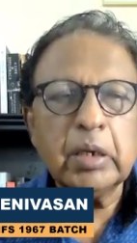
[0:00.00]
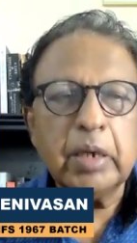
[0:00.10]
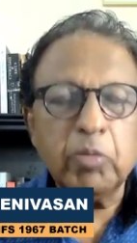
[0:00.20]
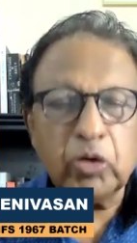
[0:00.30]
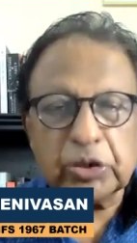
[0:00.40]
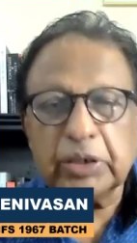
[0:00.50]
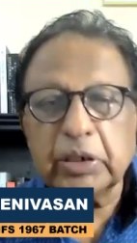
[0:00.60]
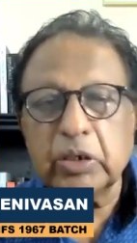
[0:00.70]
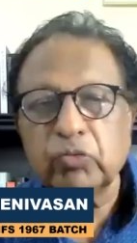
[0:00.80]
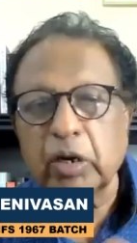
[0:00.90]

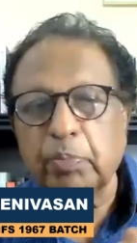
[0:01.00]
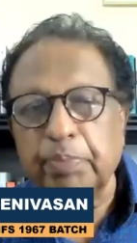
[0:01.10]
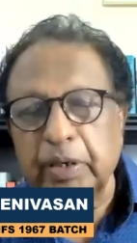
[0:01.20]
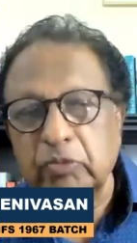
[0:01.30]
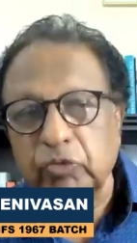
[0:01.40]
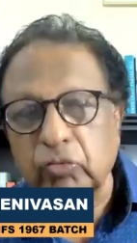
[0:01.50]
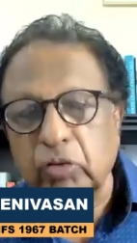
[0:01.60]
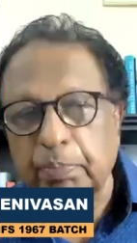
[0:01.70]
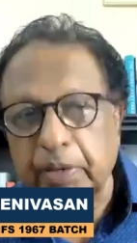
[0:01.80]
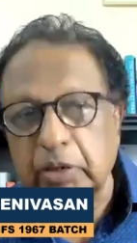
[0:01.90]
demonstrations were which
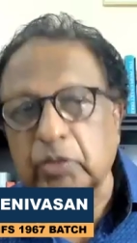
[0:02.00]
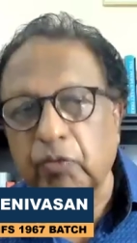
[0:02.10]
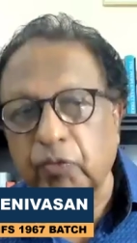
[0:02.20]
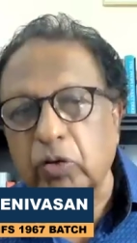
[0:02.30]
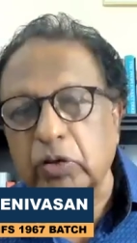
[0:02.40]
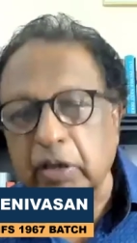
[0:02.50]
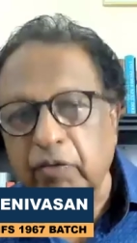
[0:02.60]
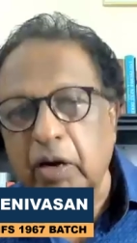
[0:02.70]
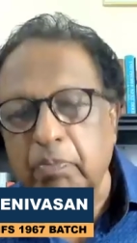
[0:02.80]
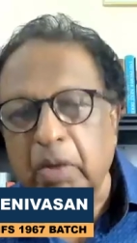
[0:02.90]
were peaceful for
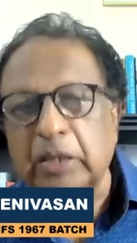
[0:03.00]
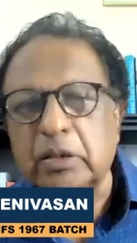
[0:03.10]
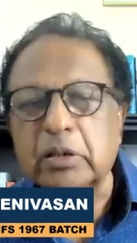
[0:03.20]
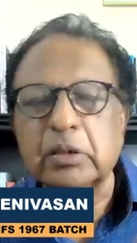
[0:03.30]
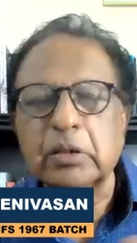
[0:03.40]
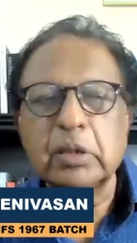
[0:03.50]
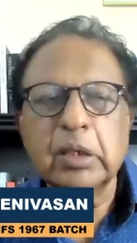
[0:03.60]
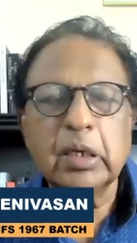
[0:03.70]
several months